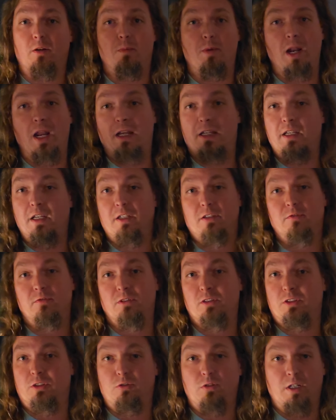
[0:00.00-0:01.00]
I mean, I can't
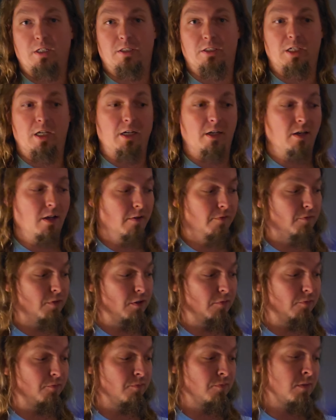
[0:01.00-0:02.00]
really stress that enough.
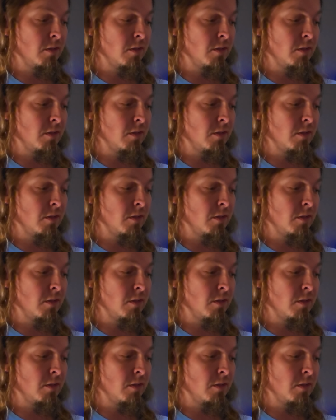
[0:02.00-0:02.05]
If